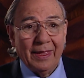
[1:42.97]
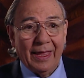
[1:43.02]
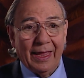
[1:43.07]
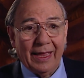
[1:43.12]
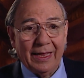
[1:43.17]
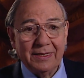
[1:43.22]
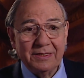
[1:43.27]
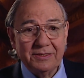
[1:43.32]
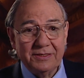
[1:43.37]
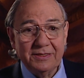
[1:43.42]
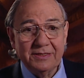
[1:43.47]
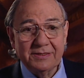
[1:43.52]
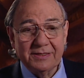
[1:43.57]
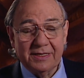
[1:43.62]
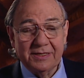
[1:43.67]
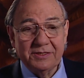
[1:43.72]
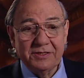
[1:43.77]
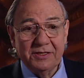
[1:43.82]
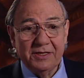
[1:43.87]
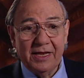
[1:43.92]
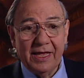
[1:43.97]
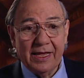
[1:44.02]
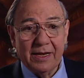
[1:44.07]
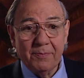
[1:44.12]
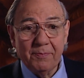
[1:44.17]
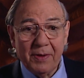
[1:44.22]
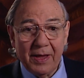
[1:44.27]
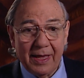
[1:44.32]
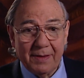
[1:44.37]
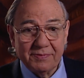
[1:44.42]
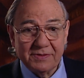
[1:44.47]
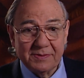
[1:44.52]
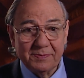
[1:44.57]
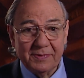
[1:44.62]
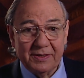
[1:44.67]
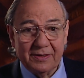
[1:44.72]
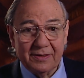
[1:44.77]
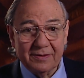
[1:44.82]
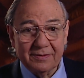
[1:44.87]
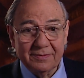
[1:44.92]
And she said she'd had a pap
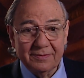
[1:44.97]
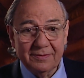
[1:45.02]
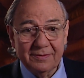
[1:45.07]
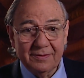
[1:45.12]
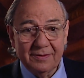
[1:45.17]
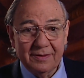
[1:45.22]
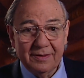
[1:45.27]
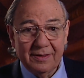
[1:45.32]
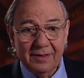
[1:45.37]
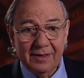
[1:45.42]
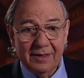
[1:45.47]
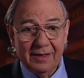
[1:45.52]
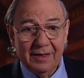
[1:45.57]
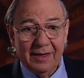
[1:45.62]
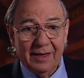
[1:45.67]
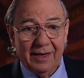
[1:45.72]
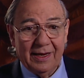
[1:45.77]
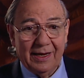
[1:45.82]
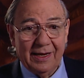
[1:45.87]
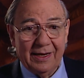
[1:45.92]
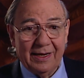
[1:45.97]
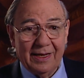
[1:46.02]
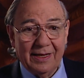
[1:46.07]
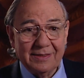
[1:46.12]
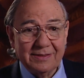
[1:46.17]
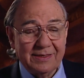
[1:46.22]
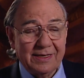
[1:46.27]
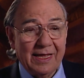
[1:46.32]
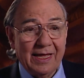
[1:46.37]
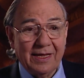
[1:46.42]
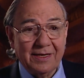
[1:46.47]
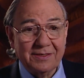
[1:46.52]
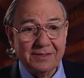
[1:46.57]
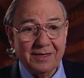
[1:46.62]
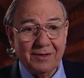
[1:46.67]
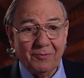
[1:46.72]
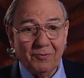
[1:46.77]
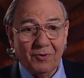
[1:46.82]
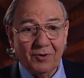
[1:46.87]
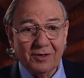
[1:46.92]
smear. And I said, How does
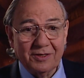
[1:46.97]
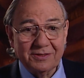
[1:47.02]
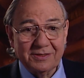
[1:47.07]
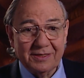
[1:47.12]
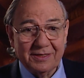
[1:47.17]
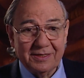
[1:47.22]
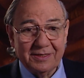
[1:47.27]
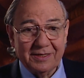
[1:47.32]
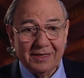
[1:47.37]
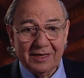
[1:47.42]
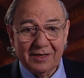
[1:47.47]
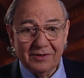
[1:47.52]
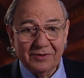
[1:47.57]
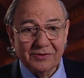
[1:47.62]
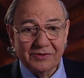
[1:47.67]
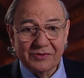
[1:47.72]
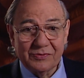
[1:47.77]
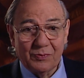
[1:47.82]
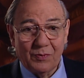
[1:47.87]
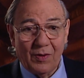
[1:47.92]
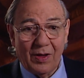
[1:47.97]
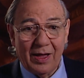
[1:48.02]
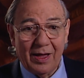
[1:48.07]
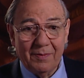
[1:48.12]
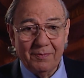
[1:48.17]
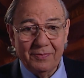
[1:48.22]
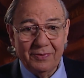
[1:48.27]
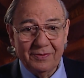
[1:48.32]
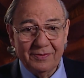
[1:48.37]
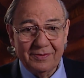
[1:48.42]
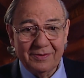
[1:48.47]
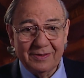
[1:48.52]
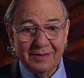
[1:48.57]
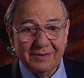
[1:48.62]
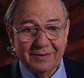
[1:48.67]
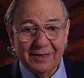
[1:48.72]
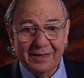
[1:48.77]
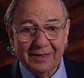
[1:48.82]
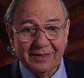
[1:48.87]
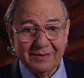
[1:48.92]
that work? So they take a little swab, they
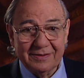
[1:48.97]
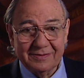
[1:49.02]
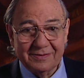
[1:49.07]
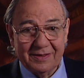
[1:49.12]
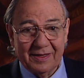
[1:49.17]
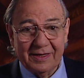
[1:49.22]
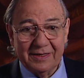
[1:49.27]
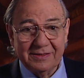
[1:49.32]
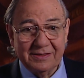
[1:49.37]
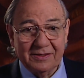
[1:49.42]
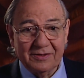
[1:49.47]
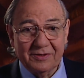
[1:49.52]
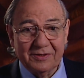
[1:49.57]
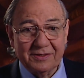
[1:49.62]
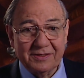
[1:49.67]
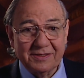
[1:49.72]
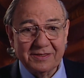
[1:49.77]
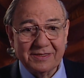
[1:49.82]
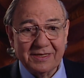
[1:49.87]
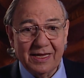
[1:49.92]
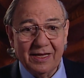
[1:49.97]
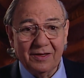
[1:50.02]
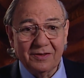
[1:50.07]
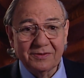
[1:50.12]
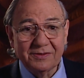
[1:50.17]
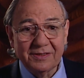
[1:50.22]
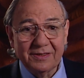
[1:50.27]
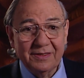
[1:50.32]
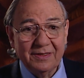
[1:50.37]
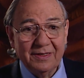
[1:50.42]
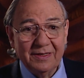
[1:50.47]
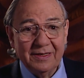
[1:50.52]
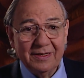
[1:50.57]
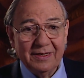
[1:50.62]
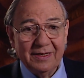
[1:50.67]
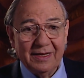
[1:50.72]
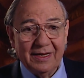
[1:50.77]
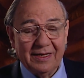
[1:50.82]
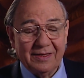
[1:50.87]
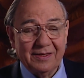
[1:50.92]
take things, look at the cells,
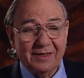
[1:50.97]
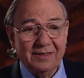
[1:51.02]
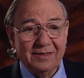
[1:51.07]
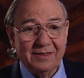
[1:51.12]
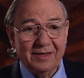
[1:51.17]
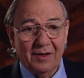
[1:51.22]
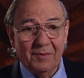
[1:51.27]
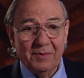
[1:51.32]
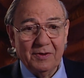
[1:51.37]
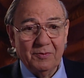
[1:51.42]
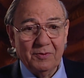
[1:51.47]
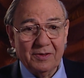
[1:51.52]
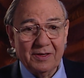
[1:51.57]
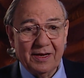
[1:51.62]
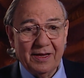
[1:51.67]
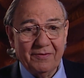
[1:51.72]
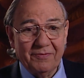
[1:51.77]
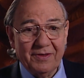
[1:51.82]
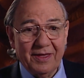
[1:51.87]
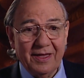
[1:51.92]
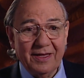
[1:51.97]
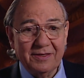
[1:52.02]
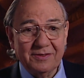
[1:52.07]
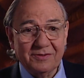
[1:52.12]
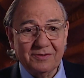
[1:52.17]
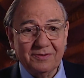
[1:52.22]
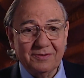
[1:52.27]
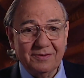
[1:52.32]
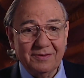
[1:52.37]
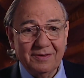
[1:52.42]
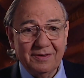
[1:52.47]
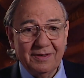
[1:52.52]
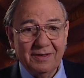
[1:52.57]
and they tell me whether I have cancer.